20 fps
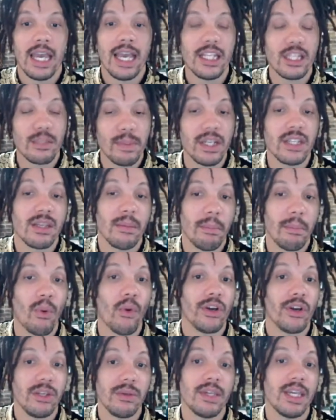But it's
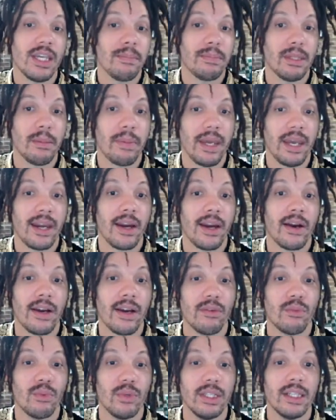important you keep the pair.
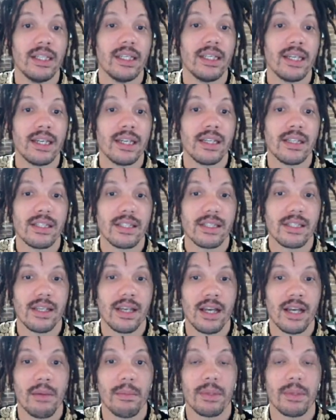It really is.